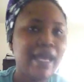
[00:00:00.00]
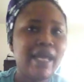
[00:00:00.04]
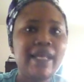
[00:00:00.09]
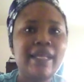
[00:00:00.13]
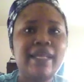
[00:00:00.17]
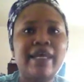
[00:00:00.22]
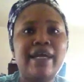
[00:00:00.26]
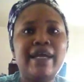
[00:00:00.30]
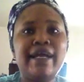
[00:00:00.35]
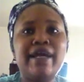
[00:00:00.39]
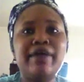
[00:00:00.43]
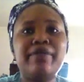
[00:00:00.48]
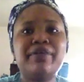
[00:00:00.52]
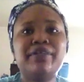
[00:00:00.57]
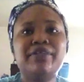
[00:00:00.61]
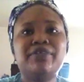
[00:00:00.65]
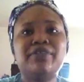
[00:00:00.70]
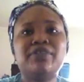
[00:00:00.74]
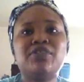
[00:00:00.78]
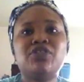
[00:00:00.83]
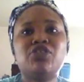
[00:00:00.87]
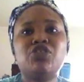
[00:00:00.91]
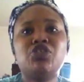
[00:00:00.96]
Like, I want
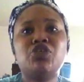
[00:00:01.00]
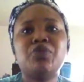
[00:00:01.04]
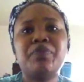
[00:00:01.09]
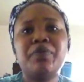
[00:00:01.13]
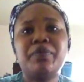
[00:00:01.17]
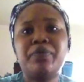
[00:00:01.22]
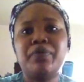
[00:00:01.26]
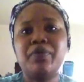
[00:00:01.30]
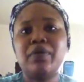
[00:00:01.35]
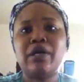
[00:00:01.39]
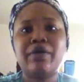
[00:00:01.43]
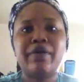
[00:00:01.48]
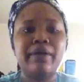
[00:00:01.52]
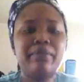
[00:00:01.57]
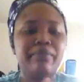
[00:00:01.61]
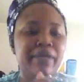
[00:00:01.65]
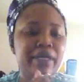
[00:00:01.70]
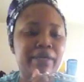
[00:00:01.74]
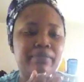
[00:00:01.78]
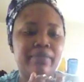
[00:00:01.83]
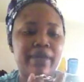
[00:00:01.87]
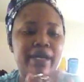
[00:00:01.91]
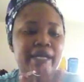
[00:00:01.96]
to show people how I
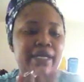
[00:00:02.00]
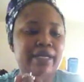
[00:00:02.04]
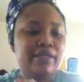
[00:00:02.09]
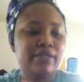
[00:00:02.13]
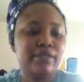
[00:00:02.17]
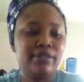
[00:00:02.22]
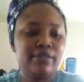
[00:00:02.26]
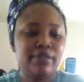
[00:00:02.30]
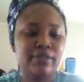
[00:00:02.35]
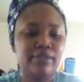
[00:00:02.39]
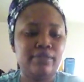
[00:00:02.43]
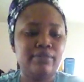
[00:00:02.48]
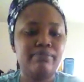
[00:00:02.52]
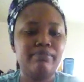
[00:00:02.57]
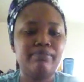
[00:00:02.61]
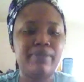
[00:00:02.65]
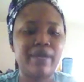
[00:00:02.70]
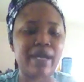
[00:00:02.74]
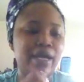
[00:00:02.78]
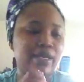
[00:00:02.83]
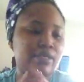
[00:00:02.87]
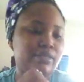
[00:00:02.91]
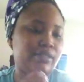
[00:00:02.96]
make my
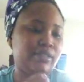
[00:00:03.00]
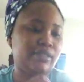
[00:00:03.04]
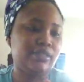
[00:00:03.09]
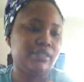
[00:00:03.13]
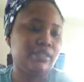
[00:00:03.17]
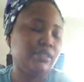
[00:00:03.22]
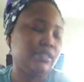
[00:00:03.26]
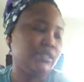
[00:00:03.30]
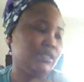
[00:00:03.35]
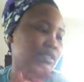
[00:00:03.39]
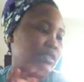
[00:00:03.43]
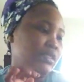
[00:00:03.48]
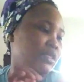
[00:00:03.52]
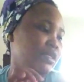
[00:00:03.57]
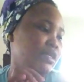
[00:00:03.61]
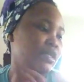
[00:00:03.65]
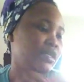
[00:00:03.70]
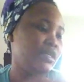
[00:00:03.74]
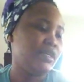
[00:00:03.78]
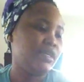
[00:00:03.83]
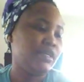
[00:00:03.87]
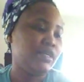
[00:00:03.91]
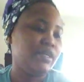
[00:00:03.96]
bags,
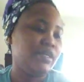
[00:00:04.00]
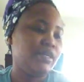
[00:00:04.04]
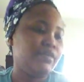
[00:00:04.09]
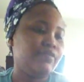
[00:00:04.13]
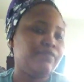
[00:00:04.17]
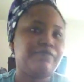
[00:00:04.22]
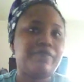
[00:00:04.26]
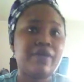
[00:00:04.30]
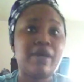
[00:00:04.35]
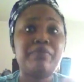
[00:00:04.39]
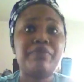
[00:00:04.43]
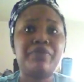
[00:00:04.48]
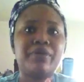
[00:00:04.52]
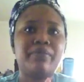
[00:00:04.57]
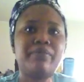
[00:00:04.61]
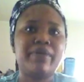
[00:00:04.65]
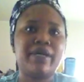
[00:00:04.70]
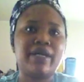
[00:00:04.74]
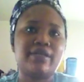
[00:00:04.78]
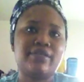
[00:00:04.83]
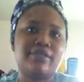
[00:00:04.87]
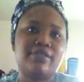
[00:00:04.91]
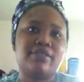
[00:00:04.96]
fabric
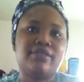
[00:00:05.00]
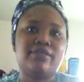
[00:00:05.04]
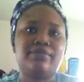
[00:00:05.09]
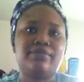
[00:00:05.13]
bags.